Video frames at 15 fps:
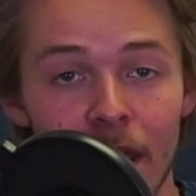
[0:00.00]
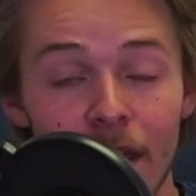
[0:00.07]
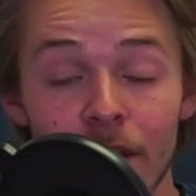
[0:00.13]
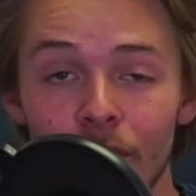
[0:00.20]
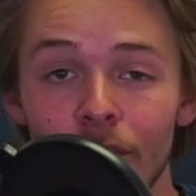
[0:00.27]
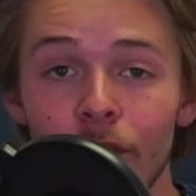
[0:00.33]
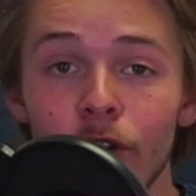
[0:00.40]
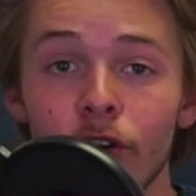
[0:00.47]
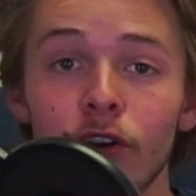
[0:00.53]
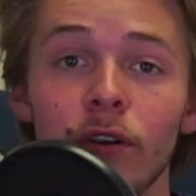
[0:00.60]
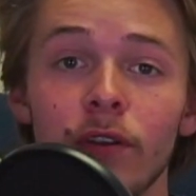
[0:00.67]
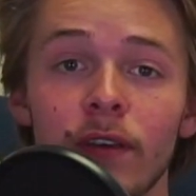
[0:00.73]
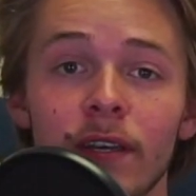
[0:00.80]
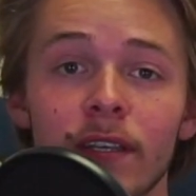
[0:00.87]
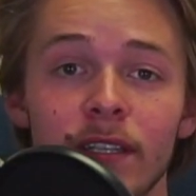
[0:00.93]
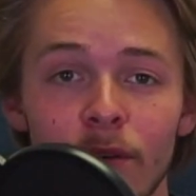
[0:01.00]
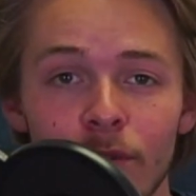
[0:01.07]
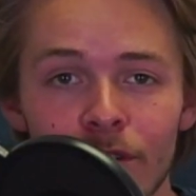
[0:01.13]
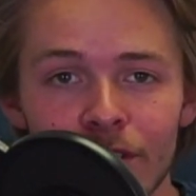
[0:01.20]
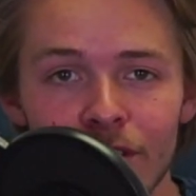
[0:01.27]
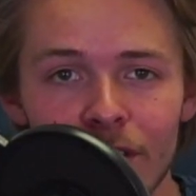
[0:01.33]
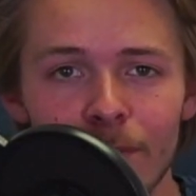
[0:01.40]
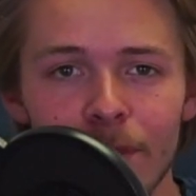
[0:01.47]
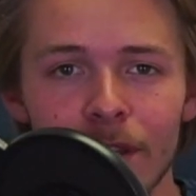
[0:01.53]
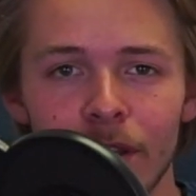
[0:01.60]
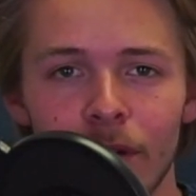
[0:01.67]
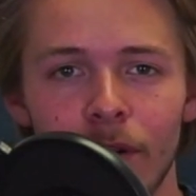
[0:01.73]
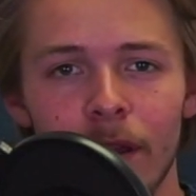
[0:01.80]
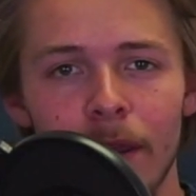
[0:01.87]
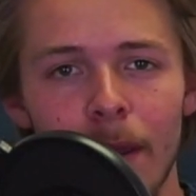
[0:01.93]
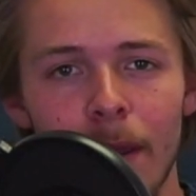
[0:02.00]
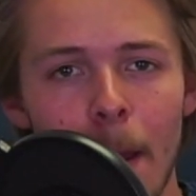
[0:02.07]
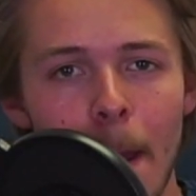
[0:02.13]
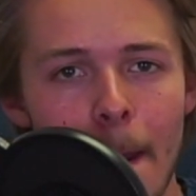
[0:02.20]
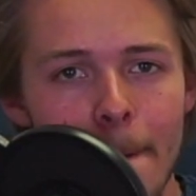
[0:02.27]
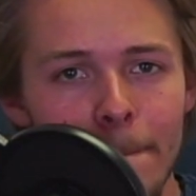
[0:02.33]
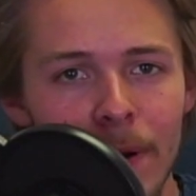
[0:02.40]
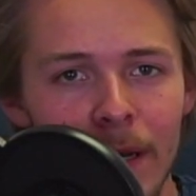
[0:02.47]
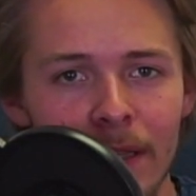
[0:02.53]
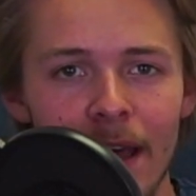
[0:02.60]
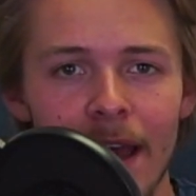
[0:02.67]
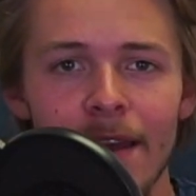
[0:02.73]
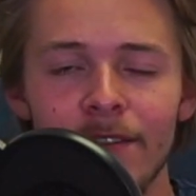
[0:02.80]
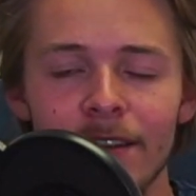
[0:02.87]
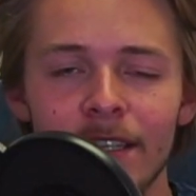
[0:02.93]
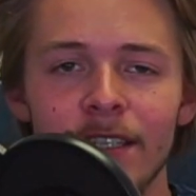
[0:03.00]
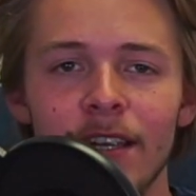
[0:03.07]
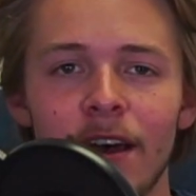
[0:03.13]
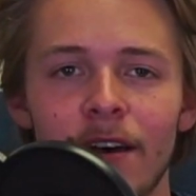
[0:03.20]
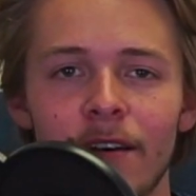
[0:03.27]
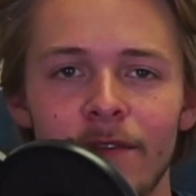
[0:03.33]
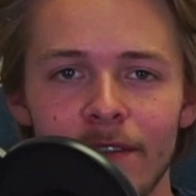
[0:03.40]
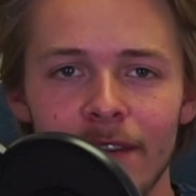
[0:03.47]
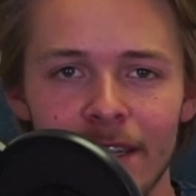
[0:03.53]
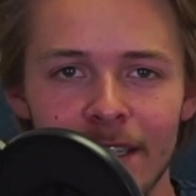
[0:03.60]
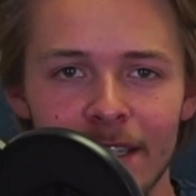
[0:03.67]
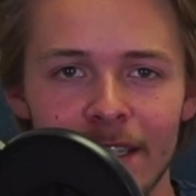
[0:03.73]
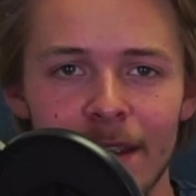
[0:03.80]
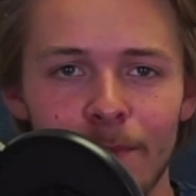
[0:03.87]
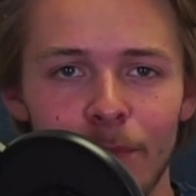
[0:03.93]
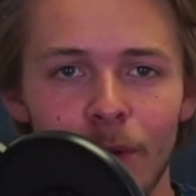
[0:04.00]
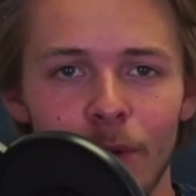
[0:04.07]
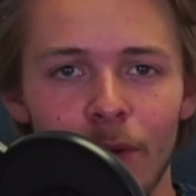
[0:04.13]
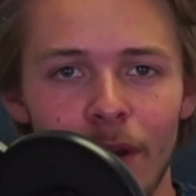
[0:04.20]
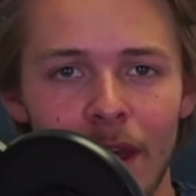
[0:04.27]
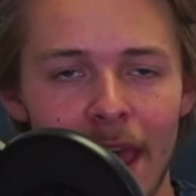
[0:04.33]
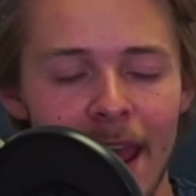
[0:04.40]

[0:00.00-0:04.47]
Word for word: And, you know, there are good things that we should be doing, but life itself is simple.